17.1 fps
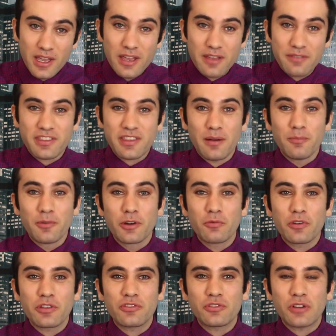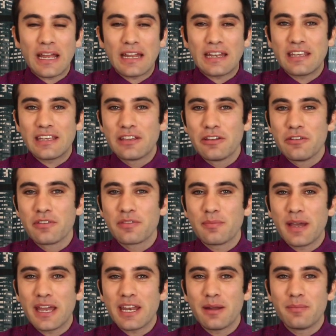If someone was trying to
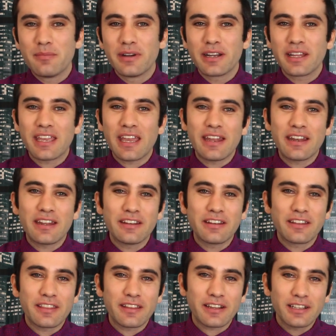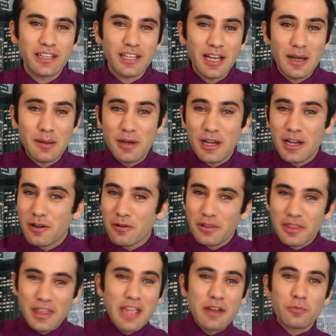use my number to get into the club,
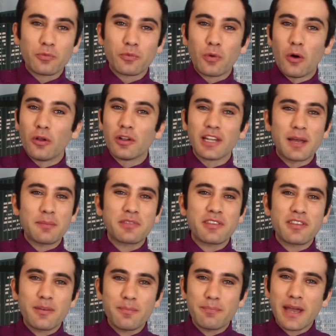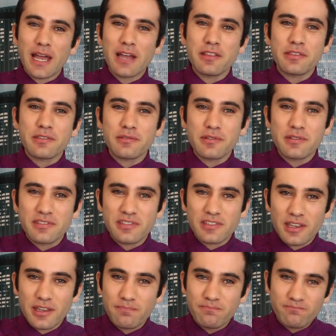well, they'd roll up to the bouncer and
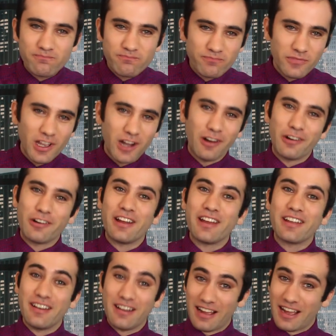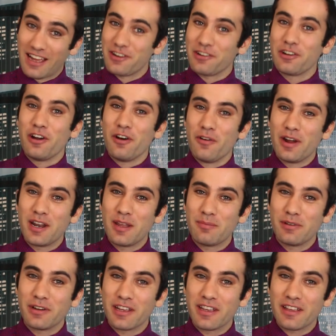say, "Alright, I don't know
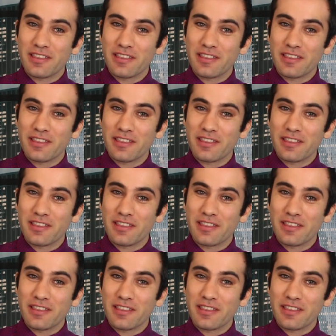anybody